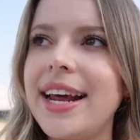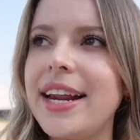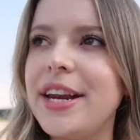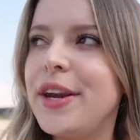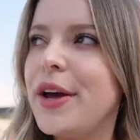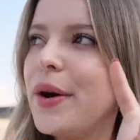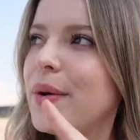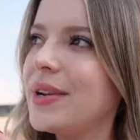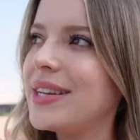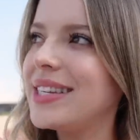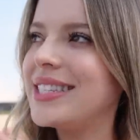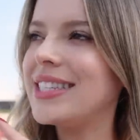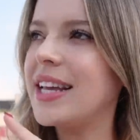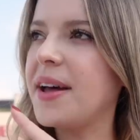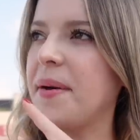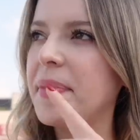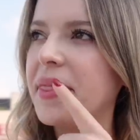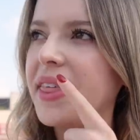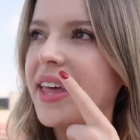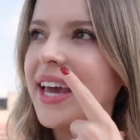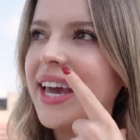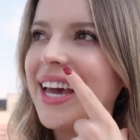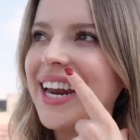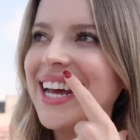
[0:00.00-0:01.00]
I noticed
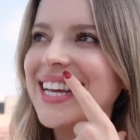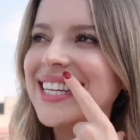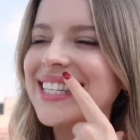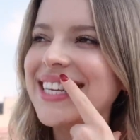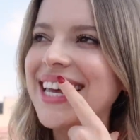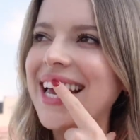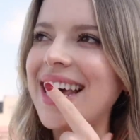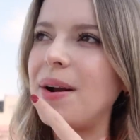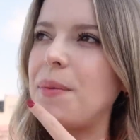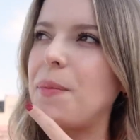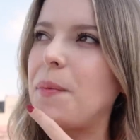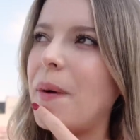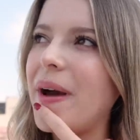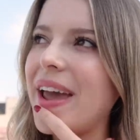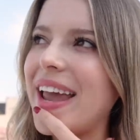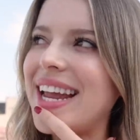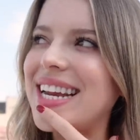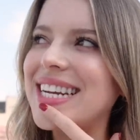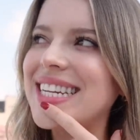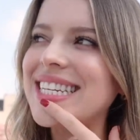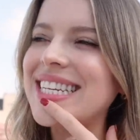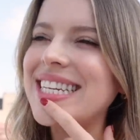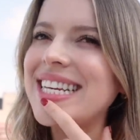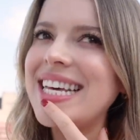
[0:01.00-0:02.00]
something and I said, wait,
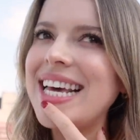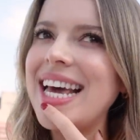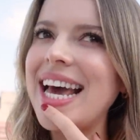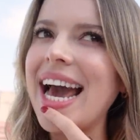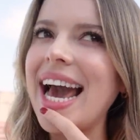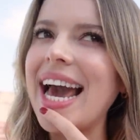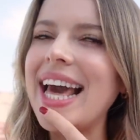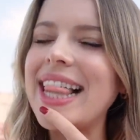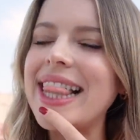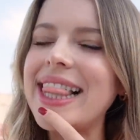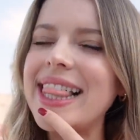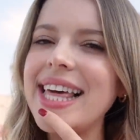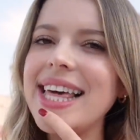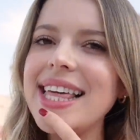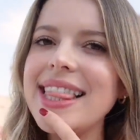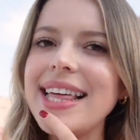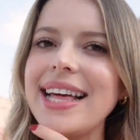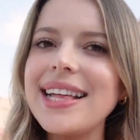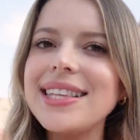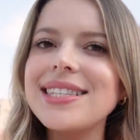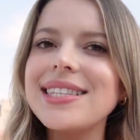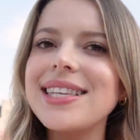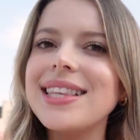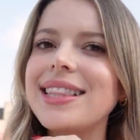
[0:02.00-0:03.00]
I think
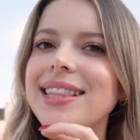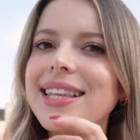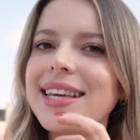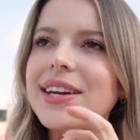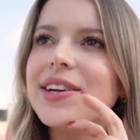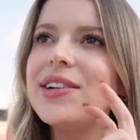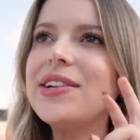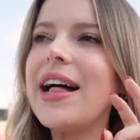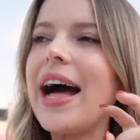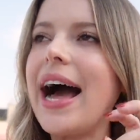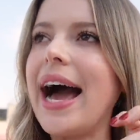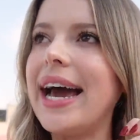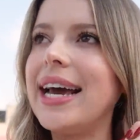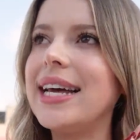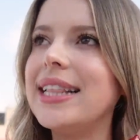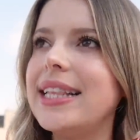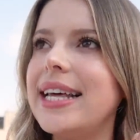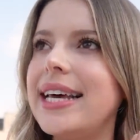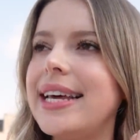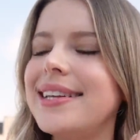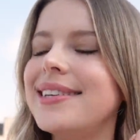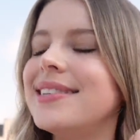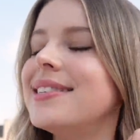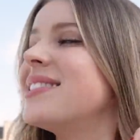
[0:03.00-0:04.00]
that's Little
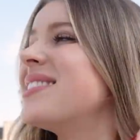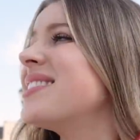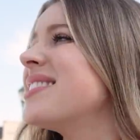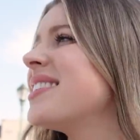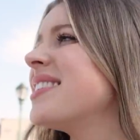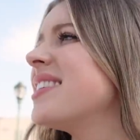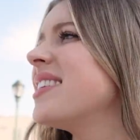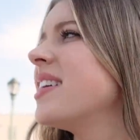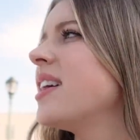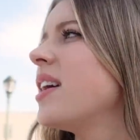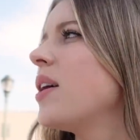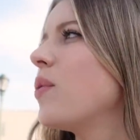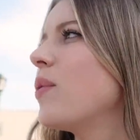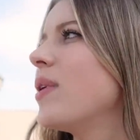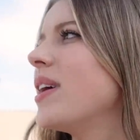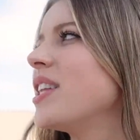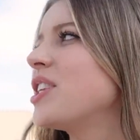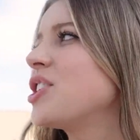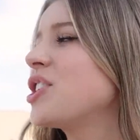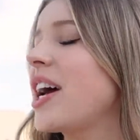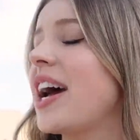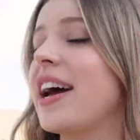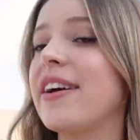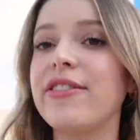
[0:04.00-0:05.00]
Island
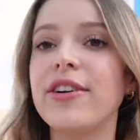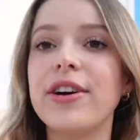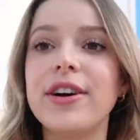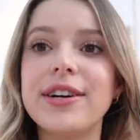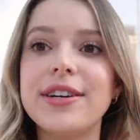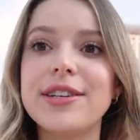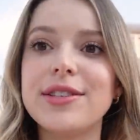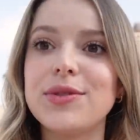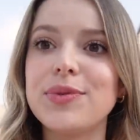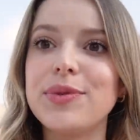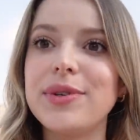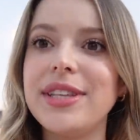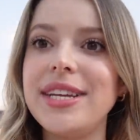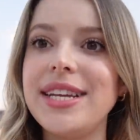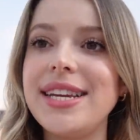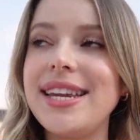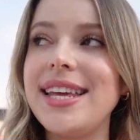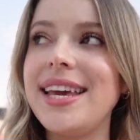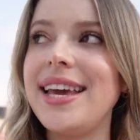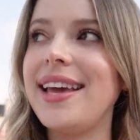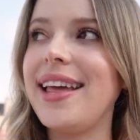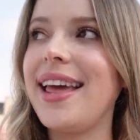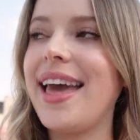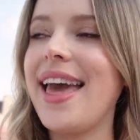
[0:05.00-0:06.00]
which I've heard is really
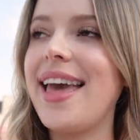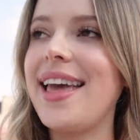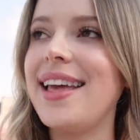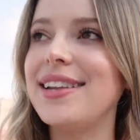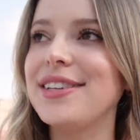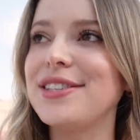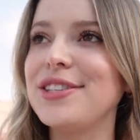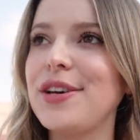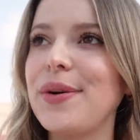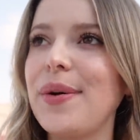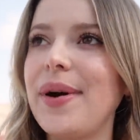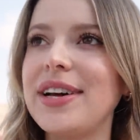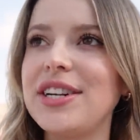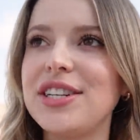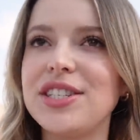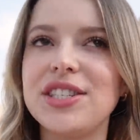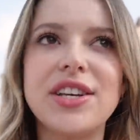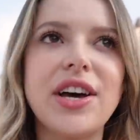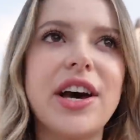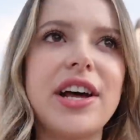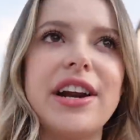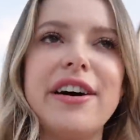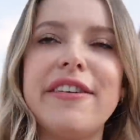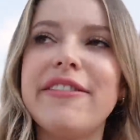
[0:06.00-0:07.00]
neat. And so I just
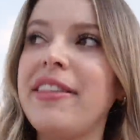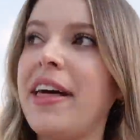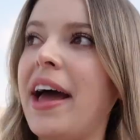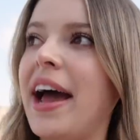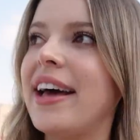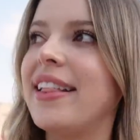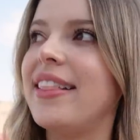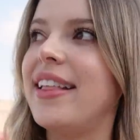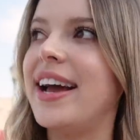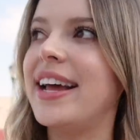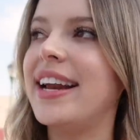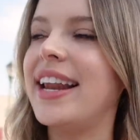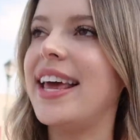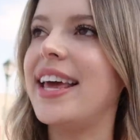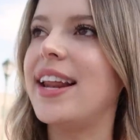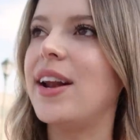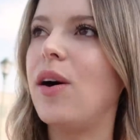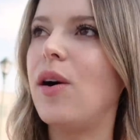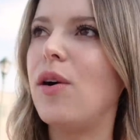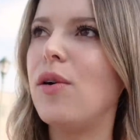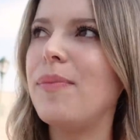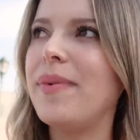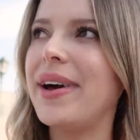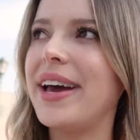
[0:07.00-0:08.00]
got off the High Line, and
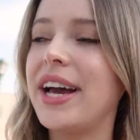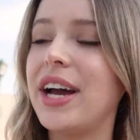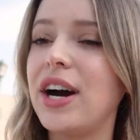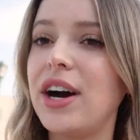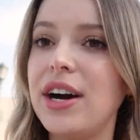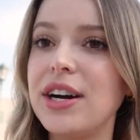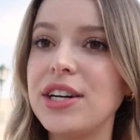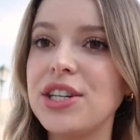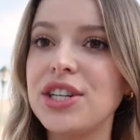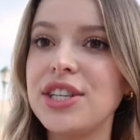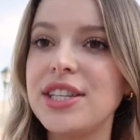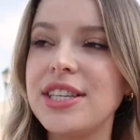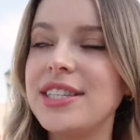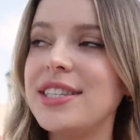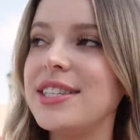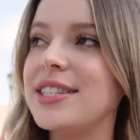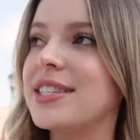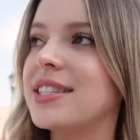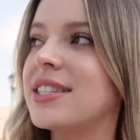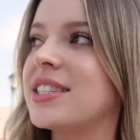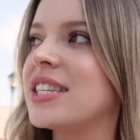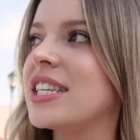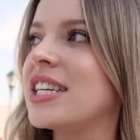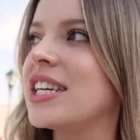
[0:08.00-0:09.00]
oh my gosh, this
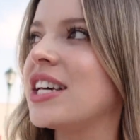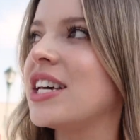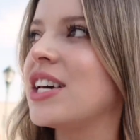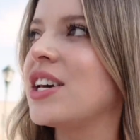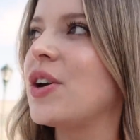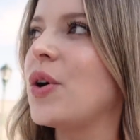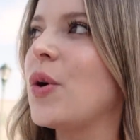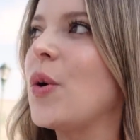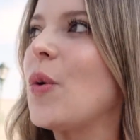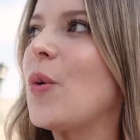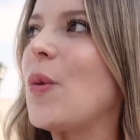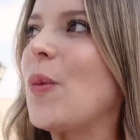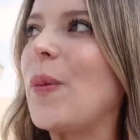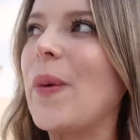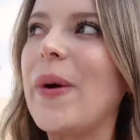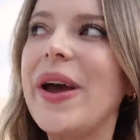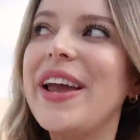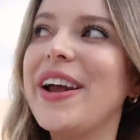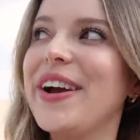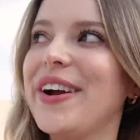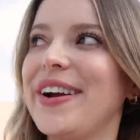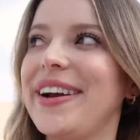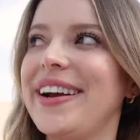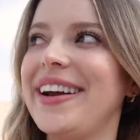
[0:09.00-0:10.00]
is
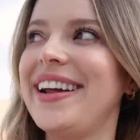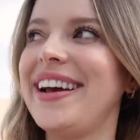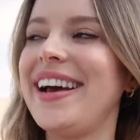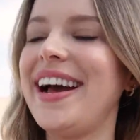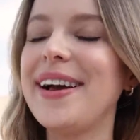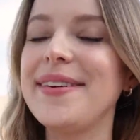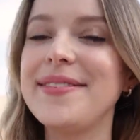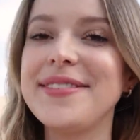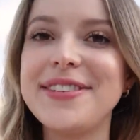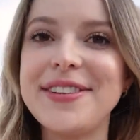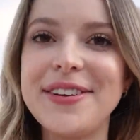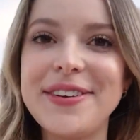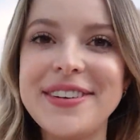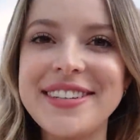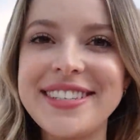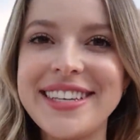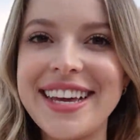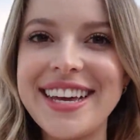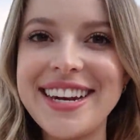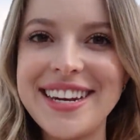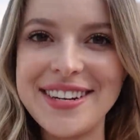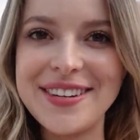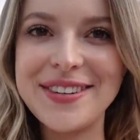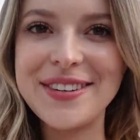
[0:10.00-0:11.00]
weird. I'm so
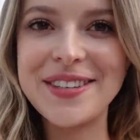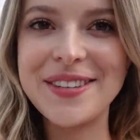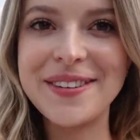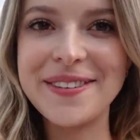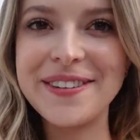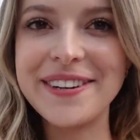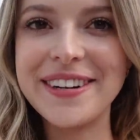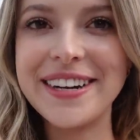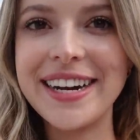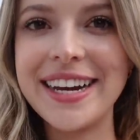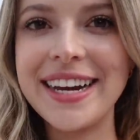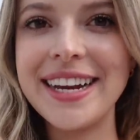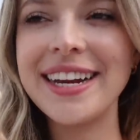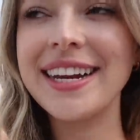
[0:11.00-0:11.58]
excited to explore it.